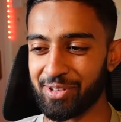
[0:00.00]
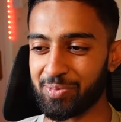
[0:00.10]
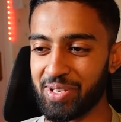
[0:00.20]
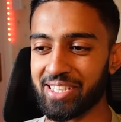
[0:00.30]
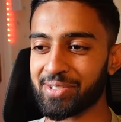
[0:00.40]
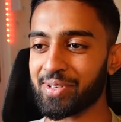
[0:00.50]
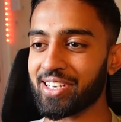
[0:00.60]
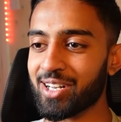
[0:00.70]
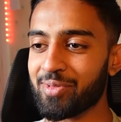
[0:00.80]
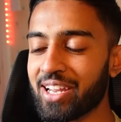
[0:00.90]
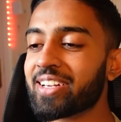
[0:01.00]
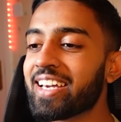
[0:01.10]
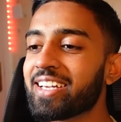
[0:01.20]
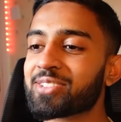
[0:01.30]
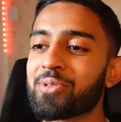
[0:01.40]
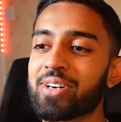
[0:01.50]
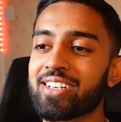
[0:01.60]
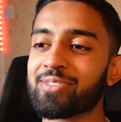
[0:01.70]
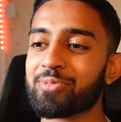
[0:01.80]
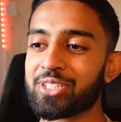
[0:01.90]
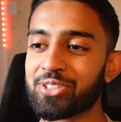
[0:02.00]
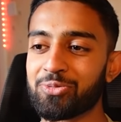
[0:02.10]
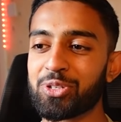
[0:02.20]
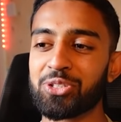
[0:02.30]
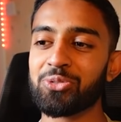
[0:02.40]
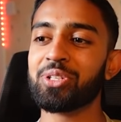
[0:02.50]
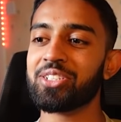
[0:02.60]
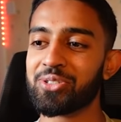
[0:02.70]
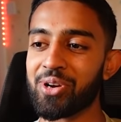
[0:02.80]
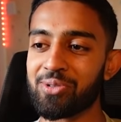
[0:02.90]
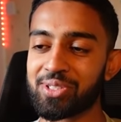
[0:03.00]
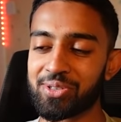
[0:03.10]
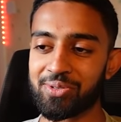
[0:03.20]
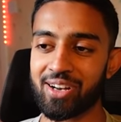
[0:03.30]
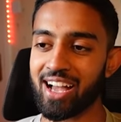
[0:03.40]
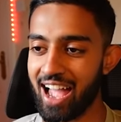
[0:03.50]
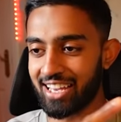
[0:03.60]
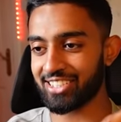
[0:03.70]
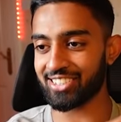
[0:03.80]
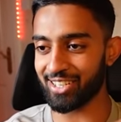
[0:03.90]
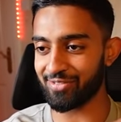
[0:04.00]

we're speaking to a girl and we're like, oh yeah, so uh, which which uni do you go to? I, I just